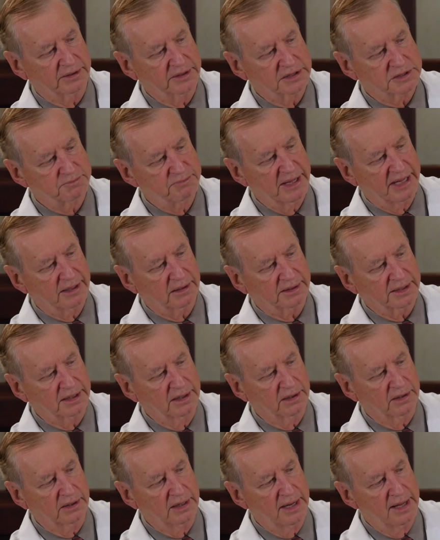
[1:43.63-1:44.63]
This metal
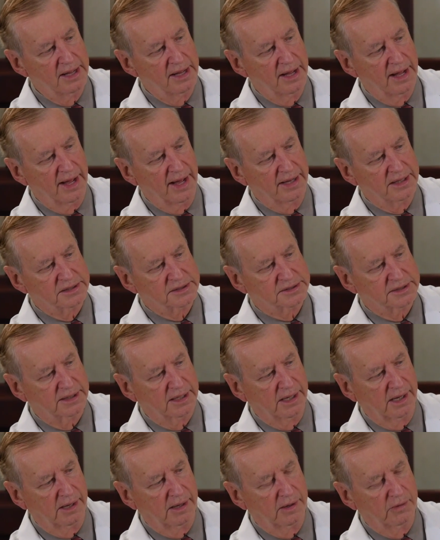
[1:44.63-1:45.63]
here has
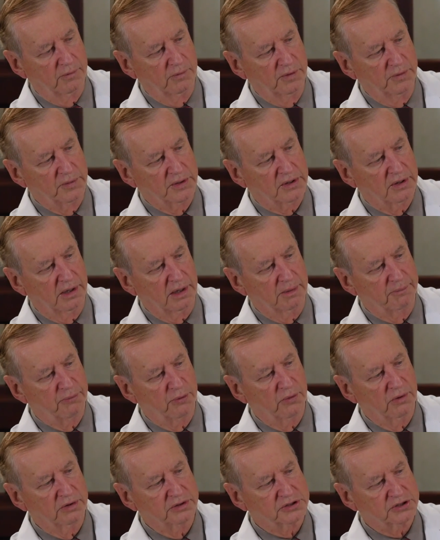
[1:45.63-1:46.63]
what we call a
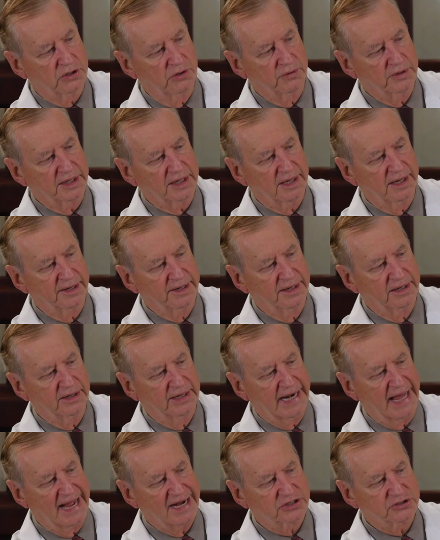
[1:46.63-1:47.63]
porous coating on it,
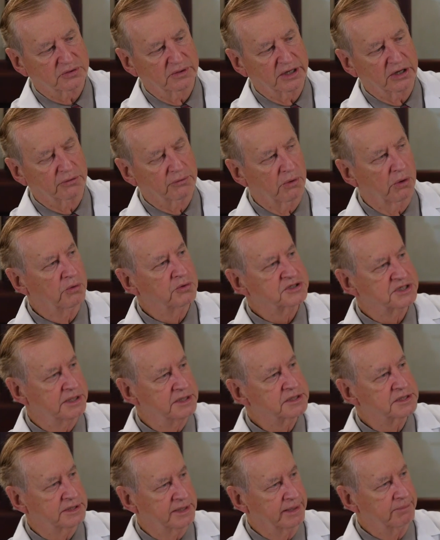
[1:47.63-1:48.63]
and actually grows
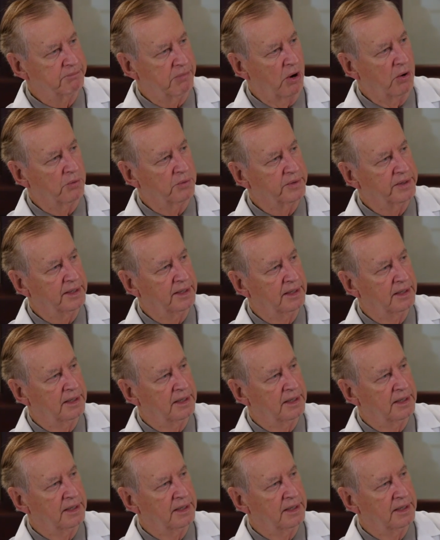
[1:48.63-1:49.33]
into the bone.